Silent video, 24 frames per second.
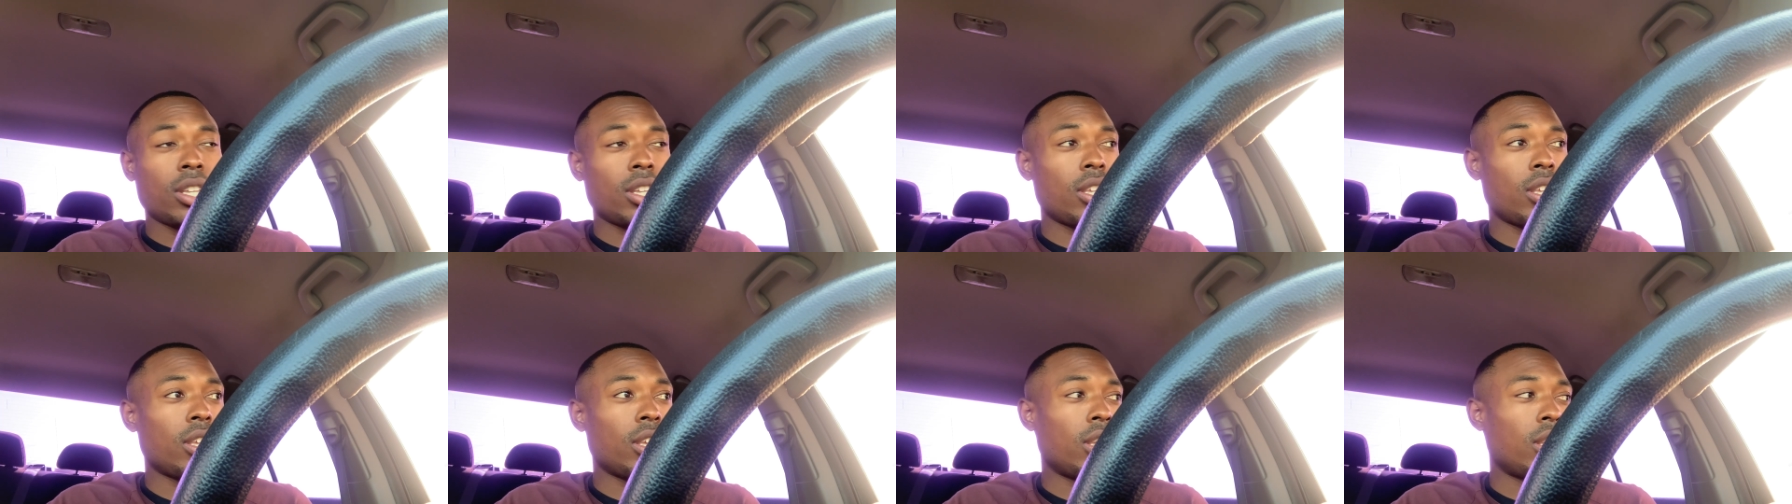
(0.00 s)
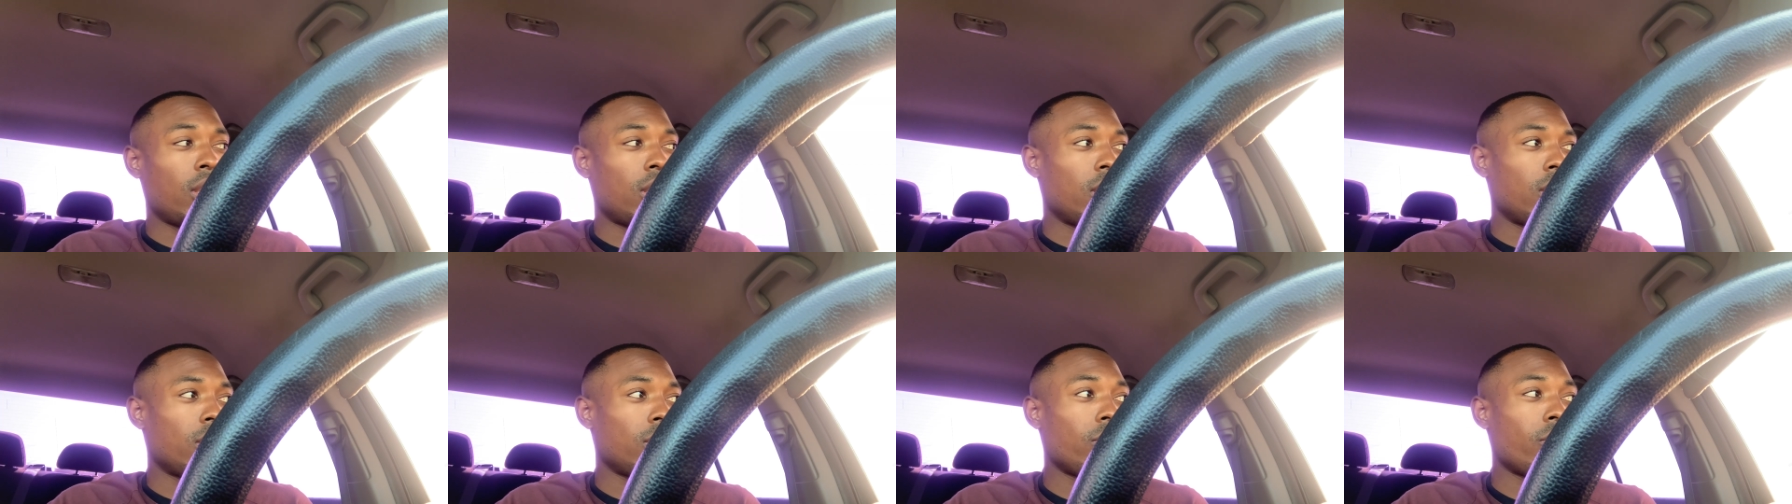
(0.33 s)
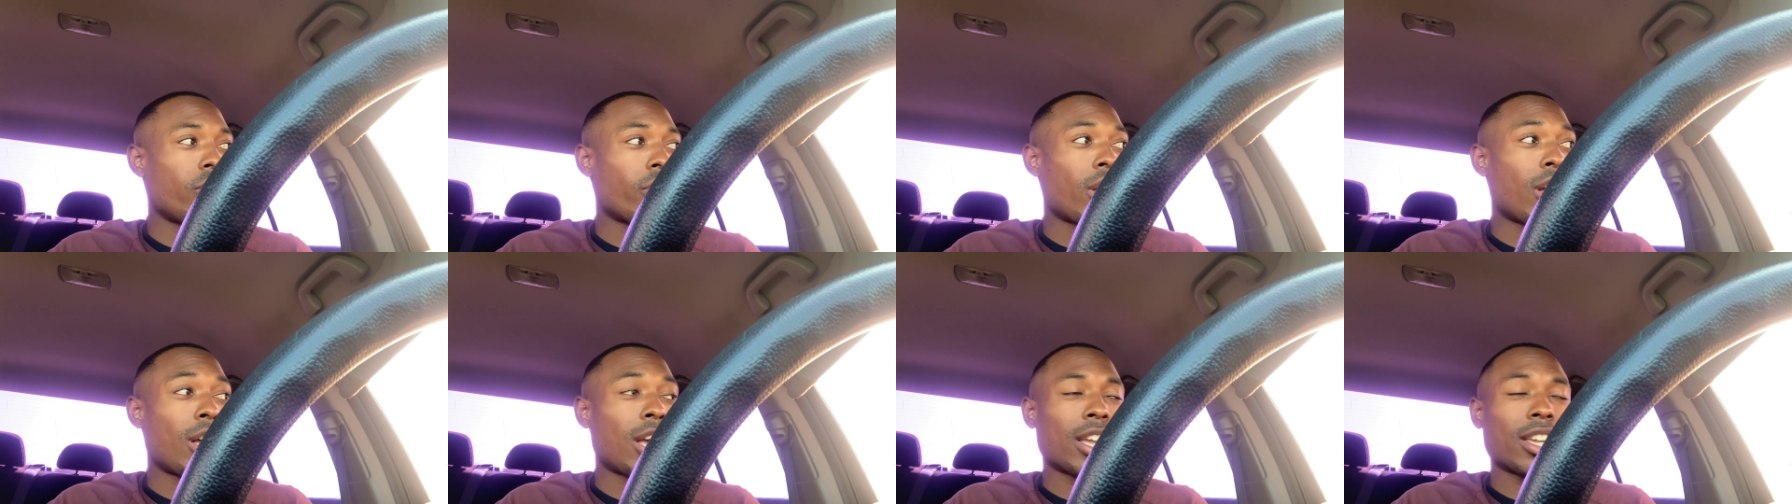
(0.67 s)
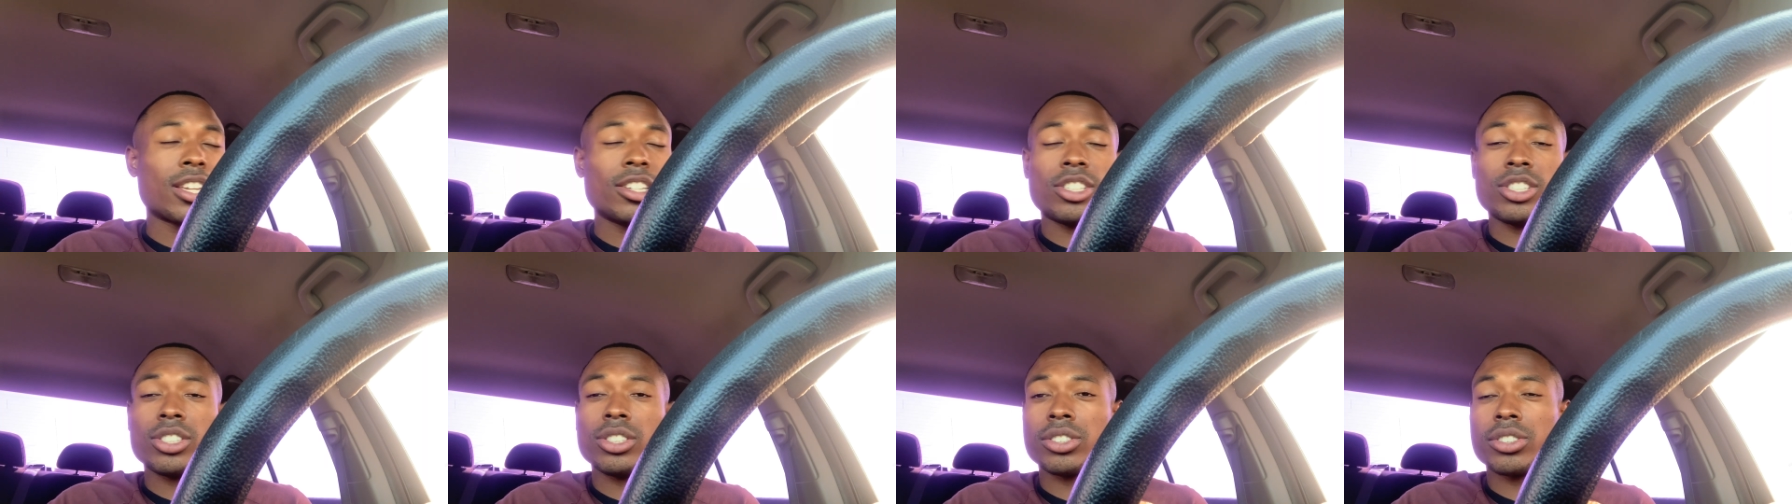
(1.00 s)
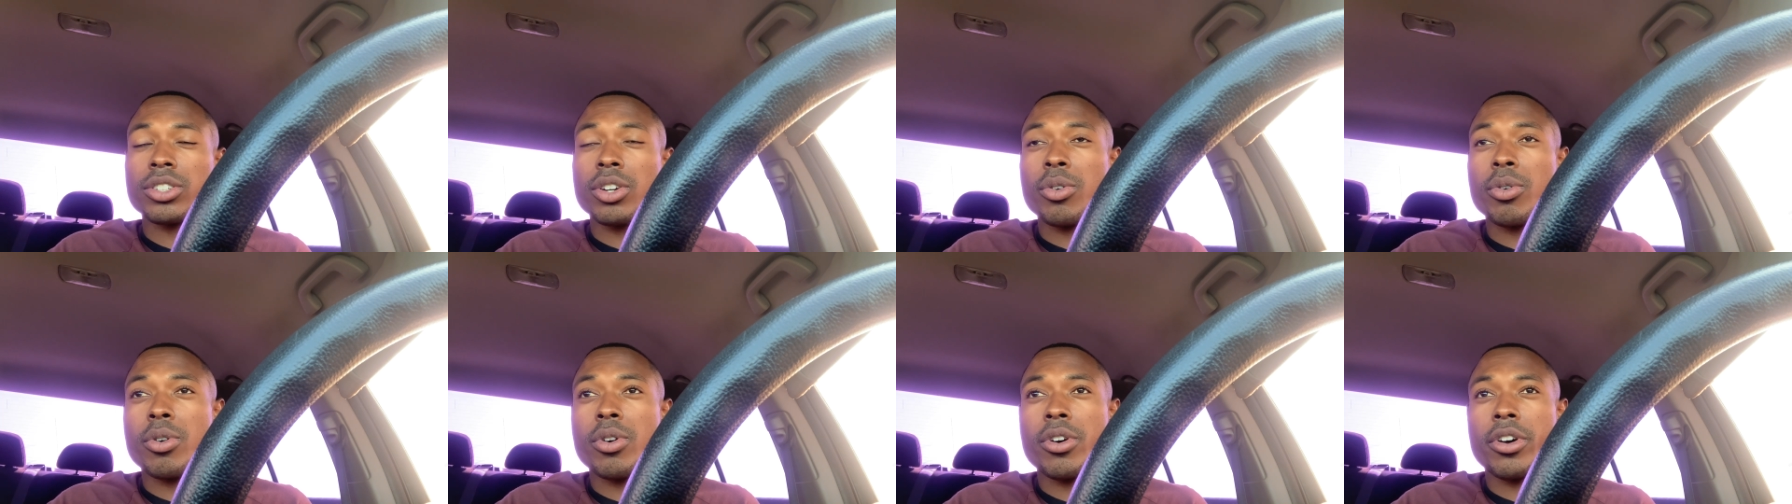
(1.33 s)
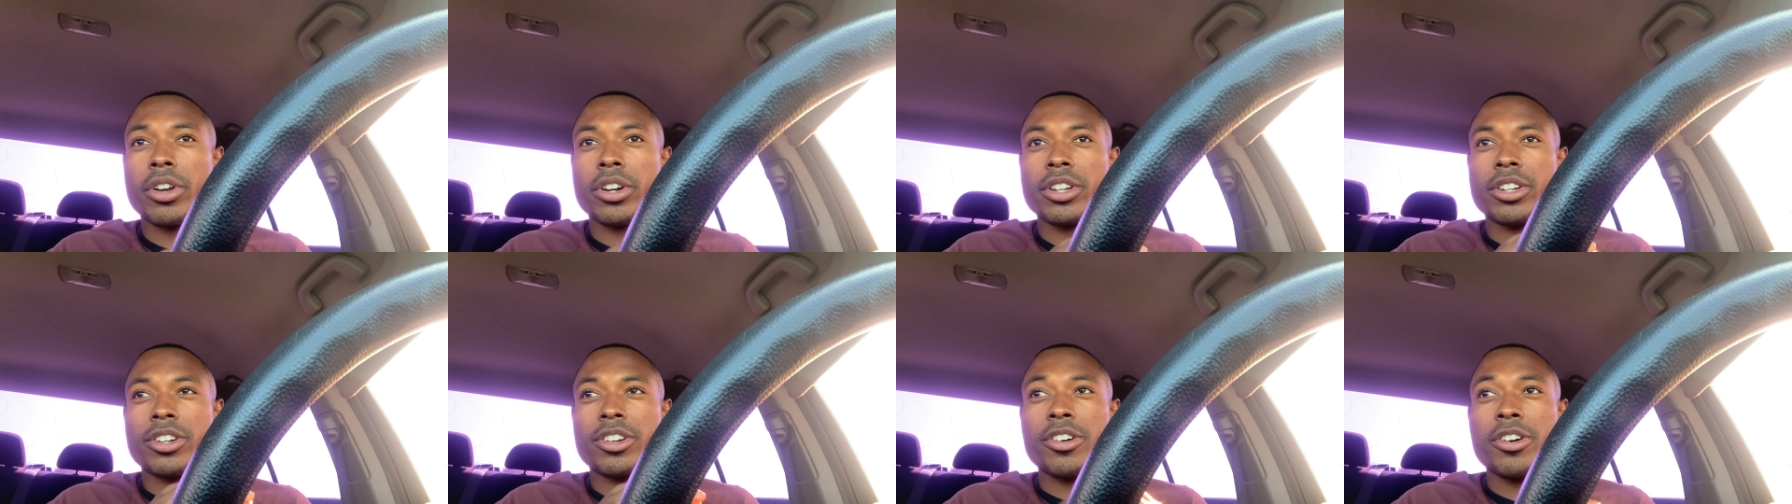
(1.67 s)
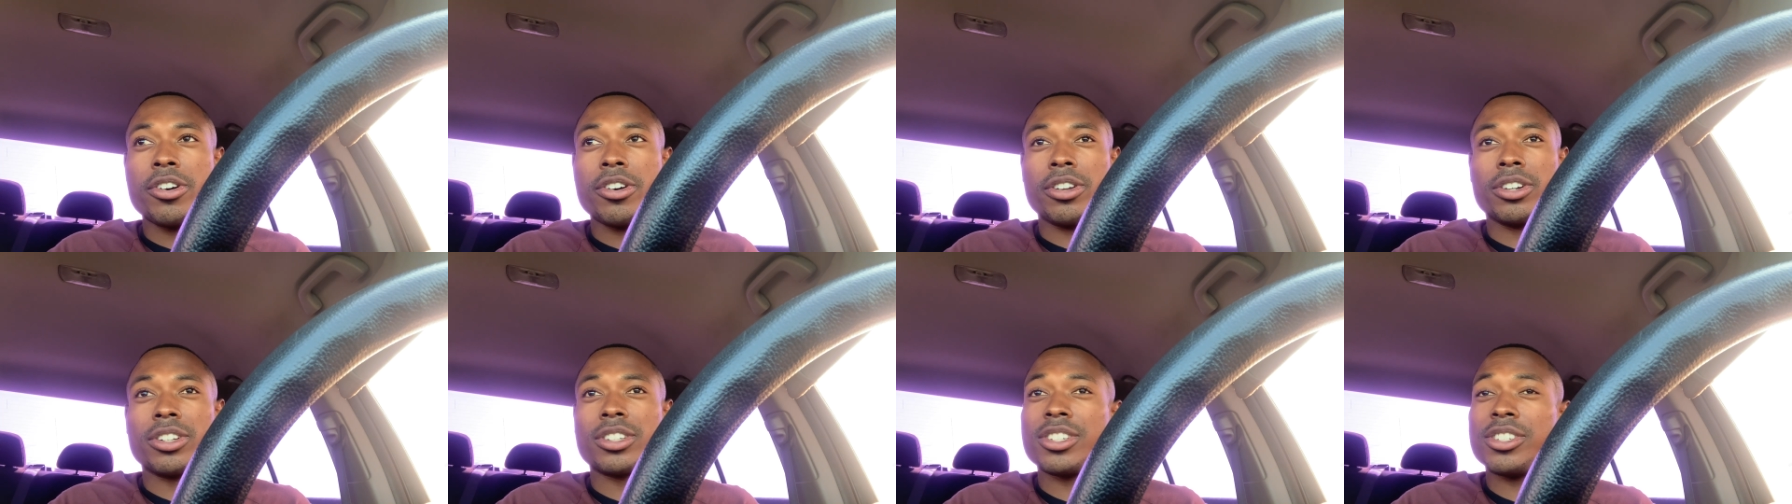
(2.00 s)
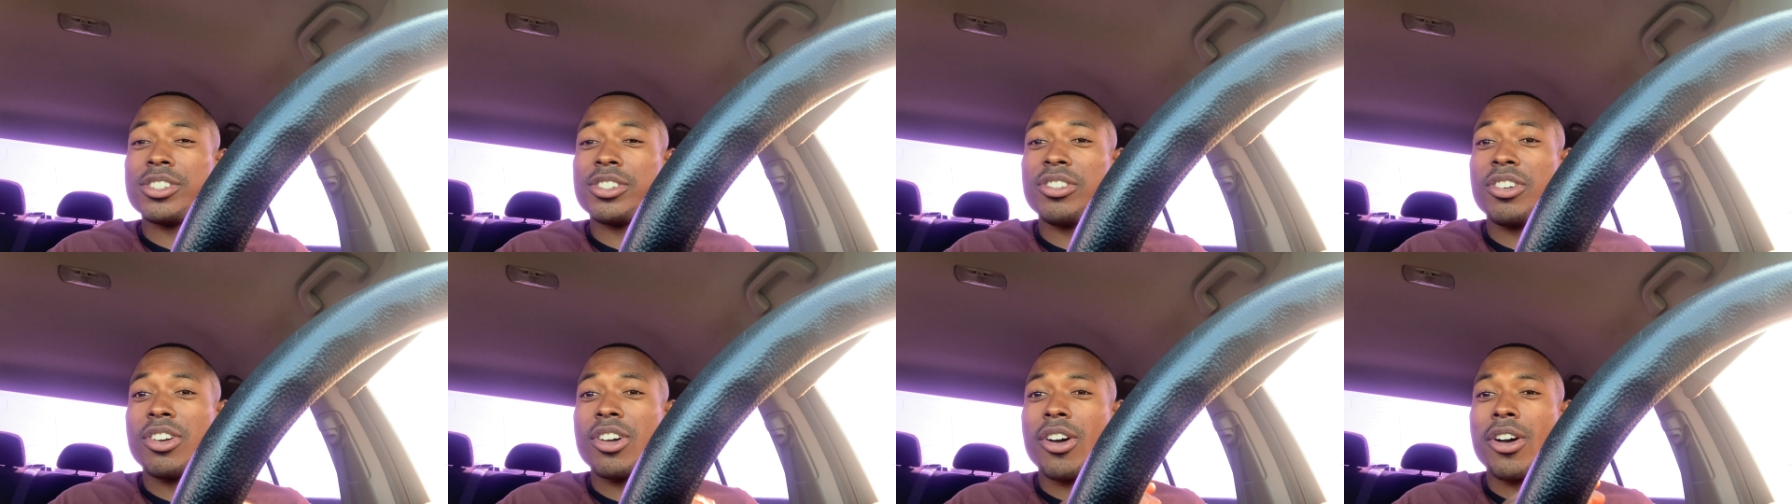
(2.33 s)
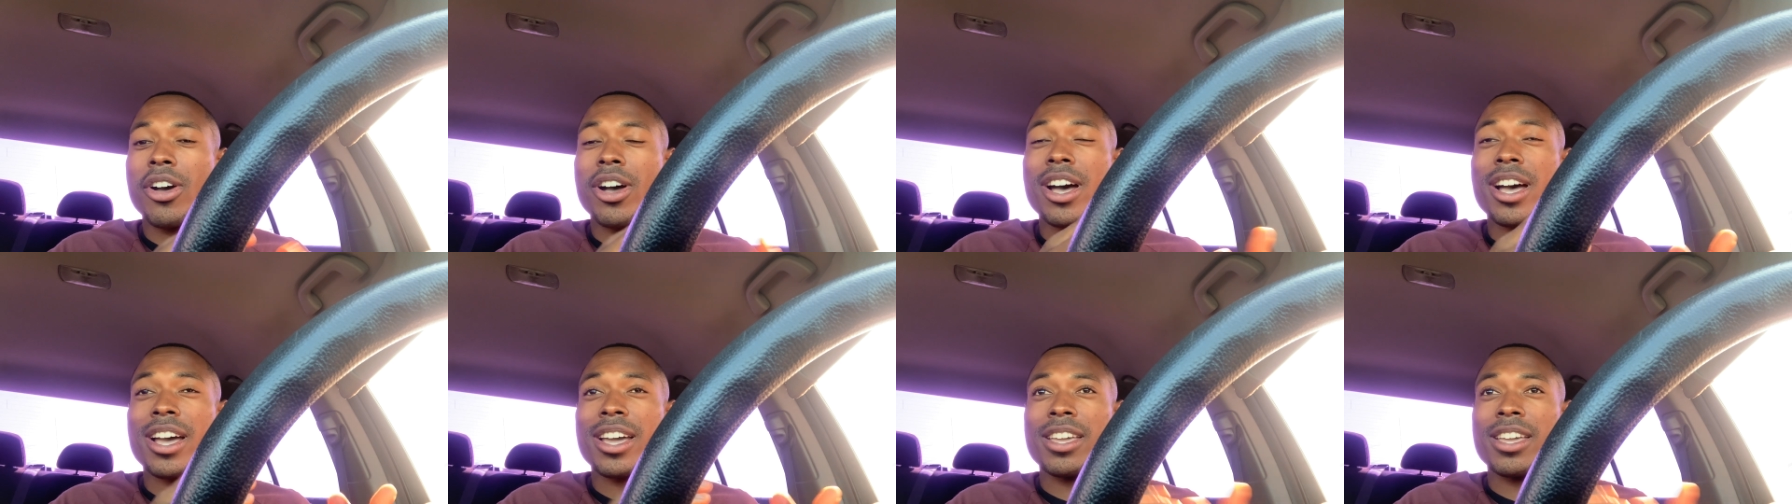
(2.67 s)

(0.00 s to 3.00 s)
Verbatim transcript: And you know, I can just go on and on, cause you know how I